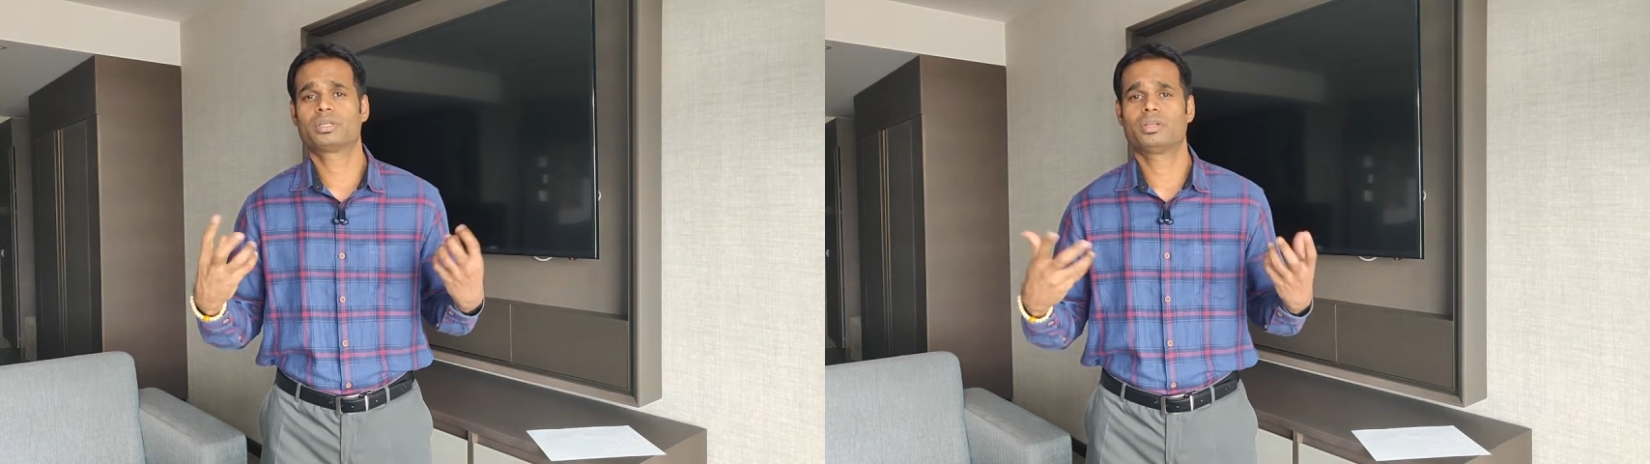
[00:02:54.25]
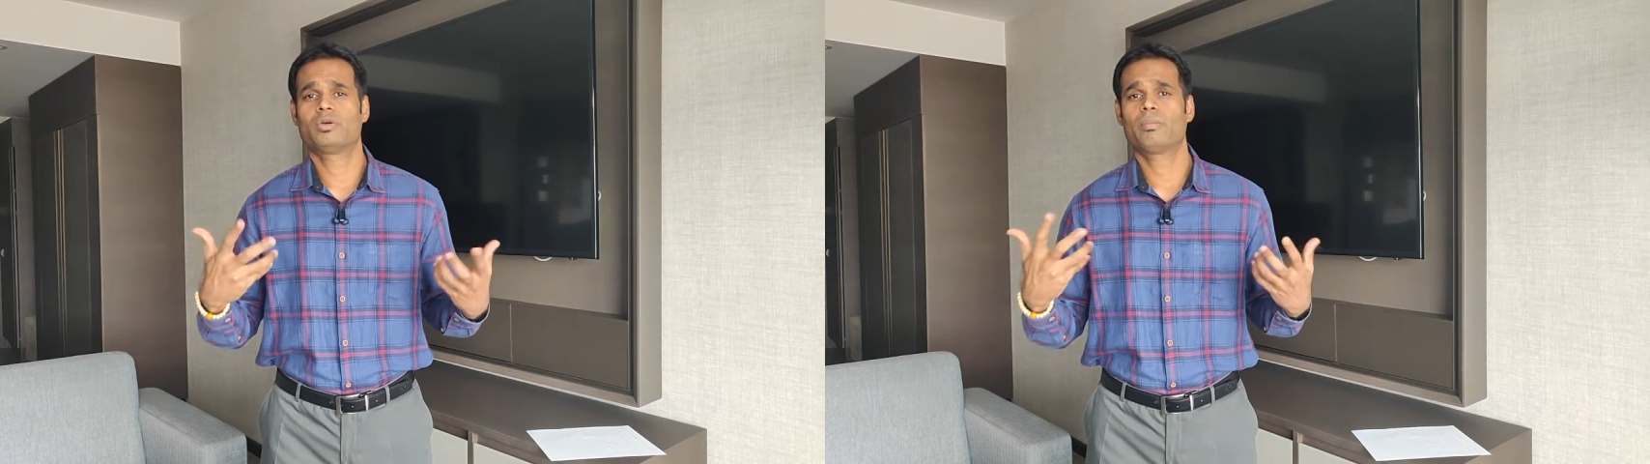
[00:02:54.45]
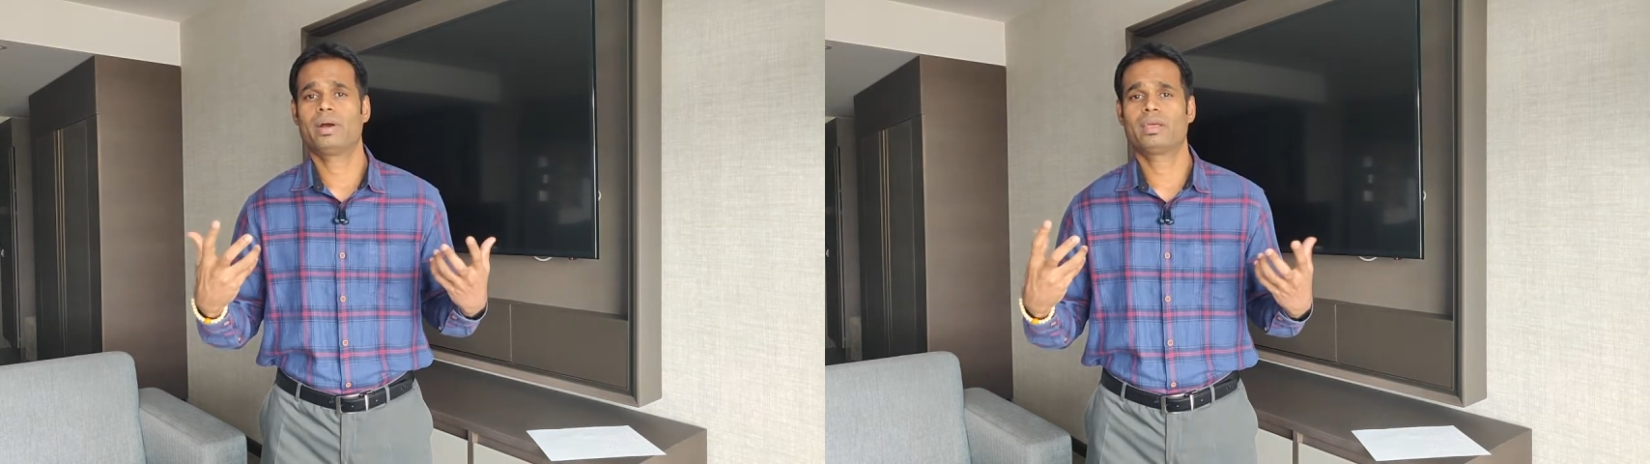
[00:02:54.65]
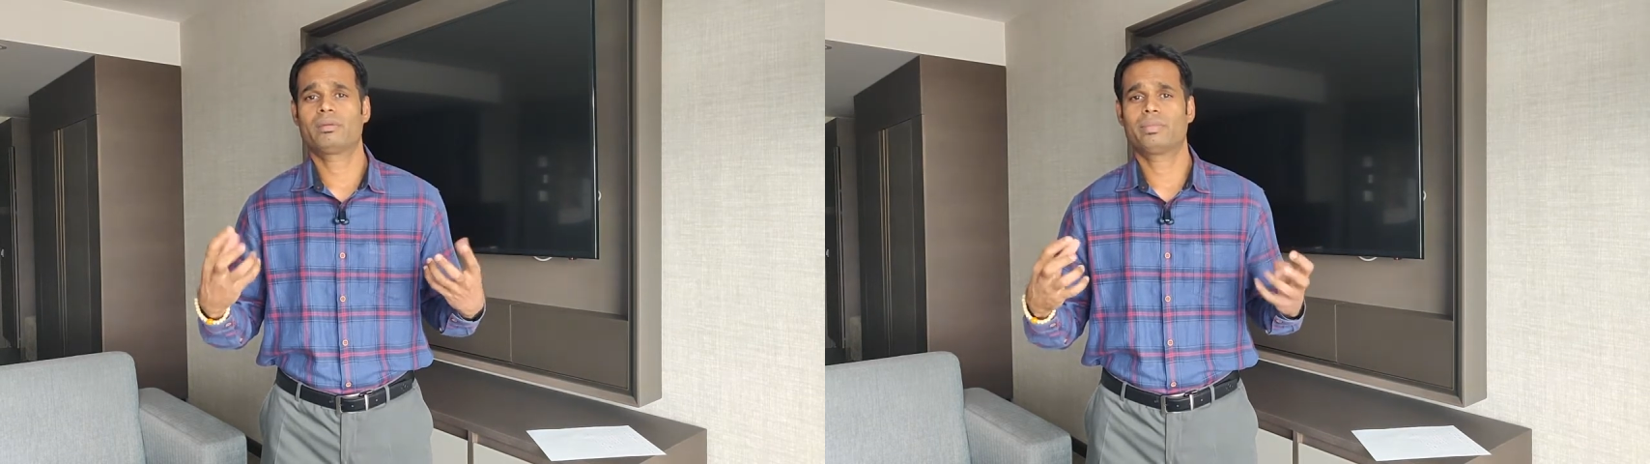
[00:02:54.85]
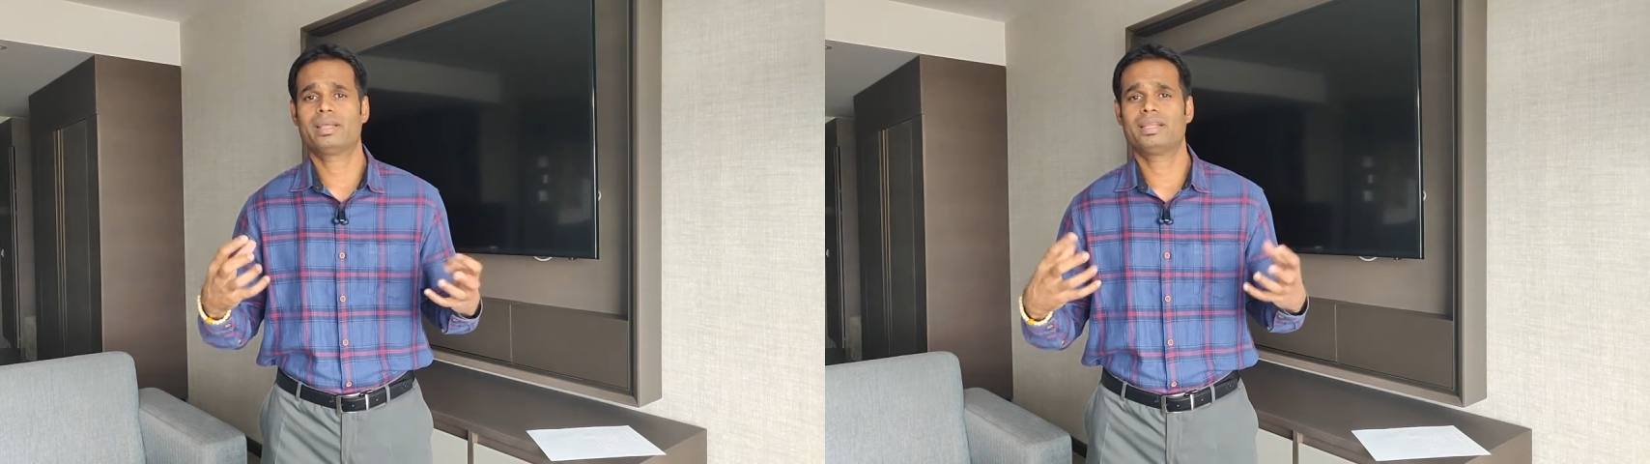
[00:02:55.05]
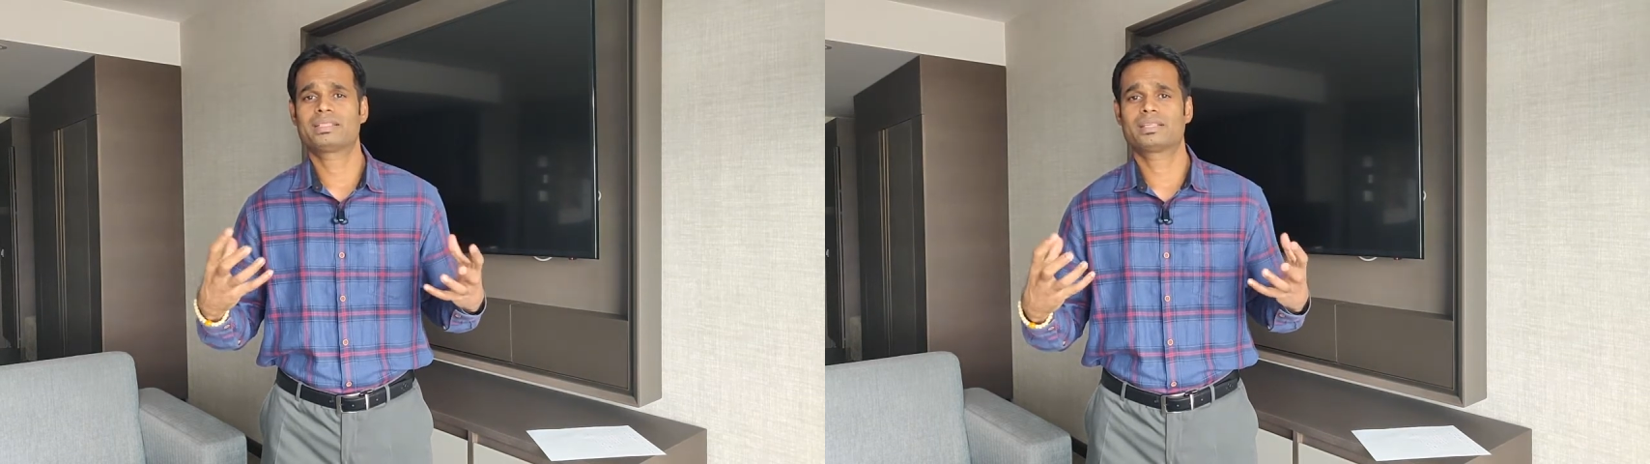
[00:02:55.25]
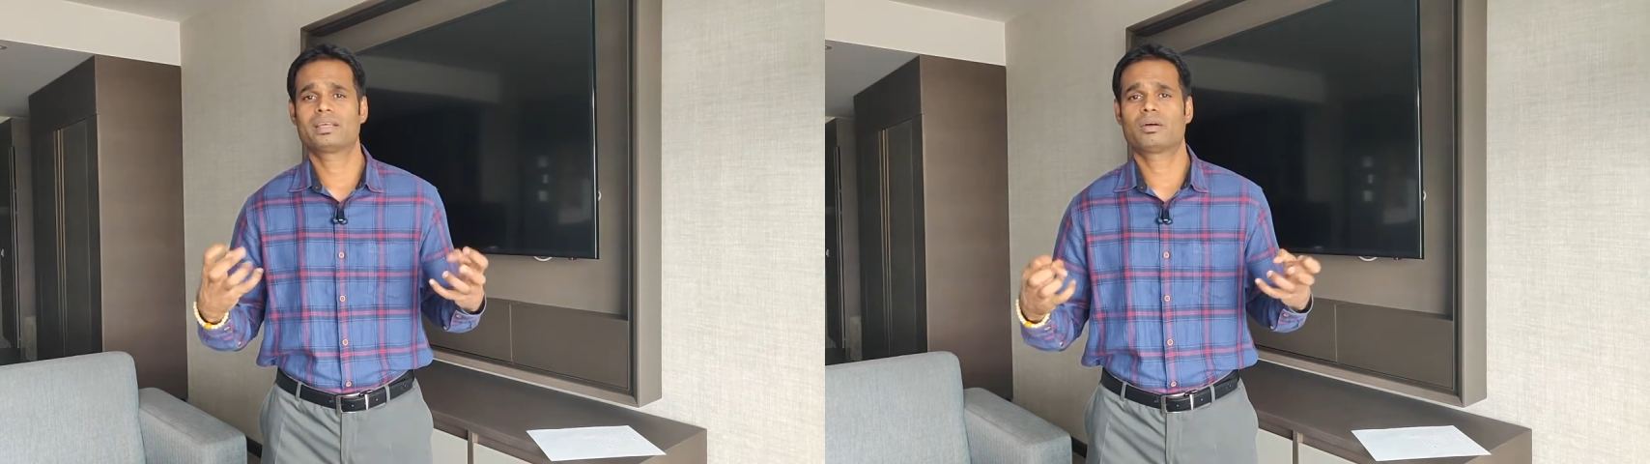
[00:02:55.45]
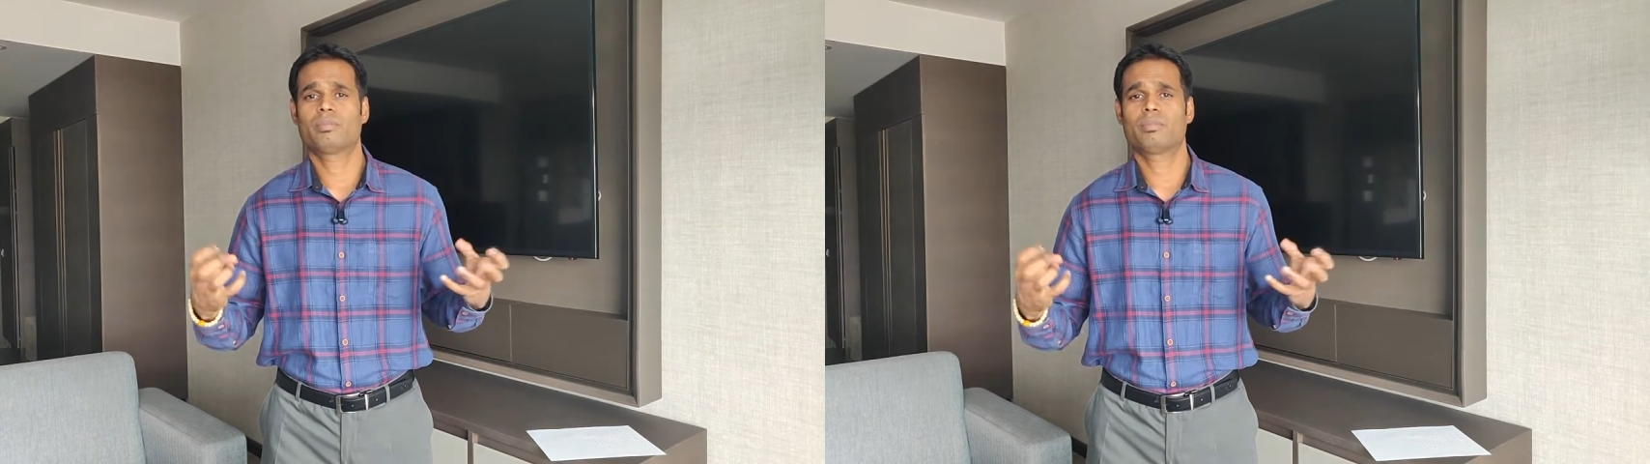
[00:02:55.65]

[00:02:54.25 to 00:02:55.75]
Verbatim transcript: in your mind by listening